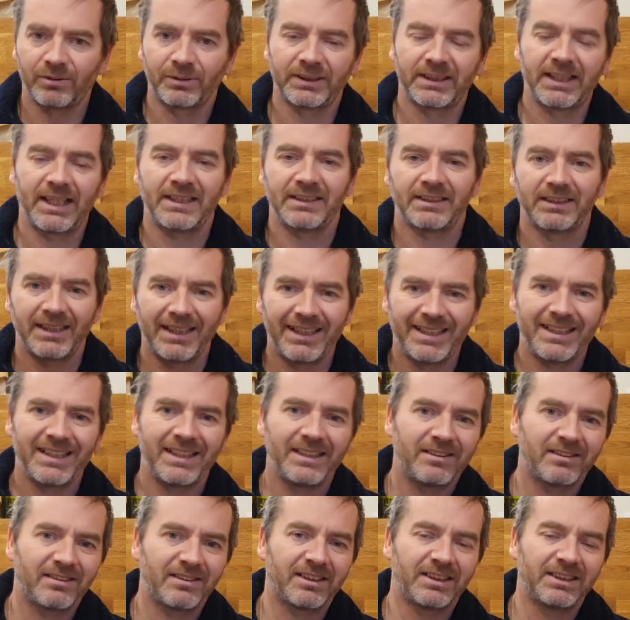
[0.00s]
So again,
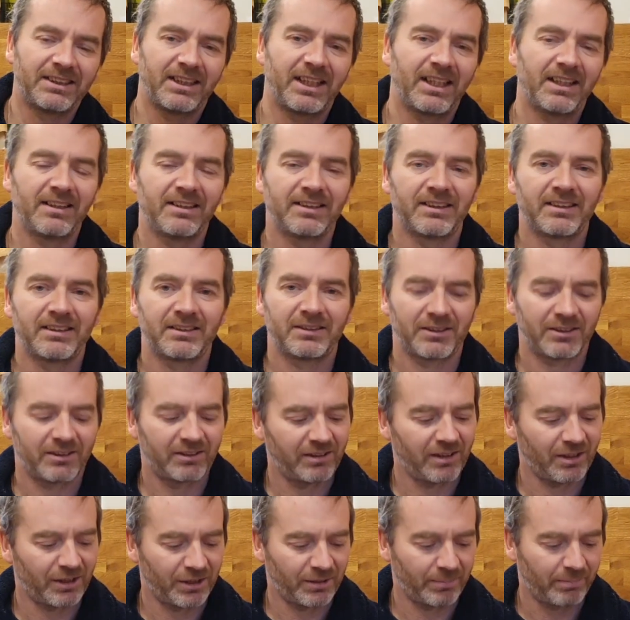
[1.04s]
it is another
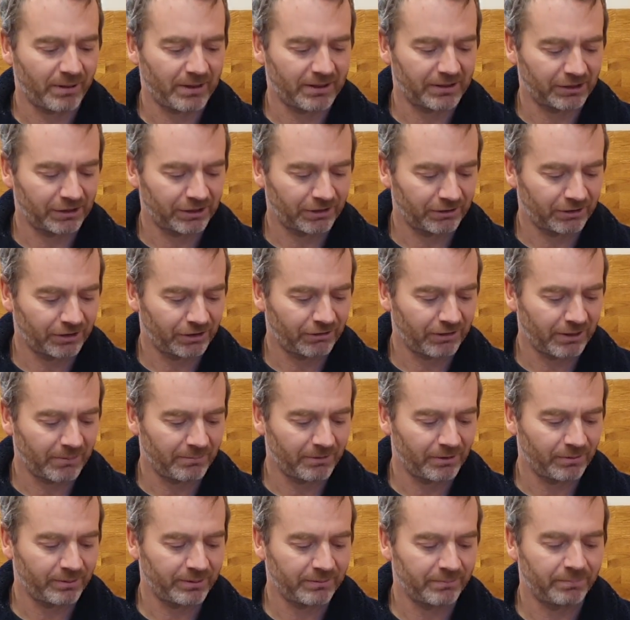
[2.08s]
sucker punch
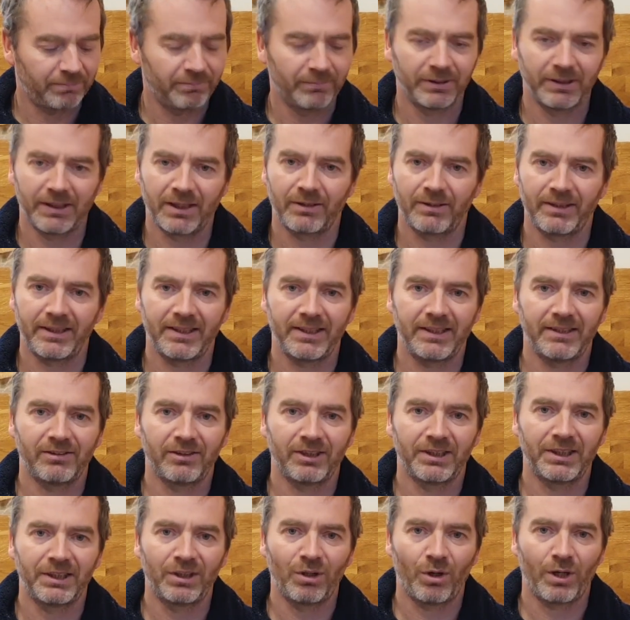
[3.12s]
straight between, you know, it
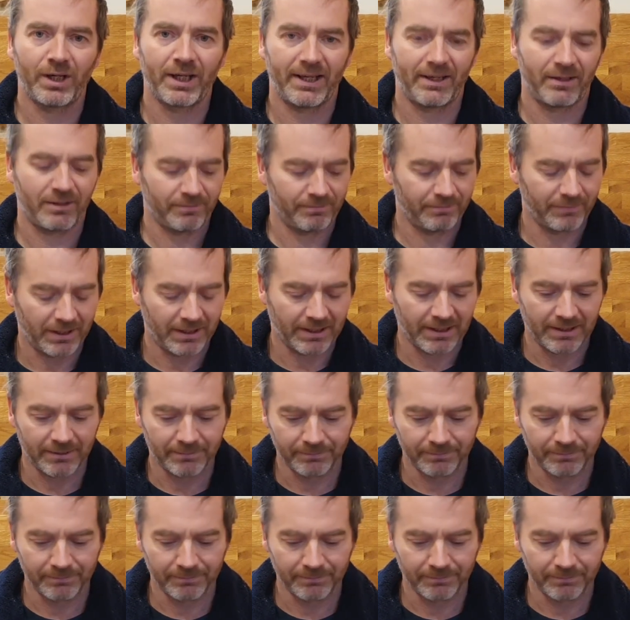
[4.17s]
is a knockout.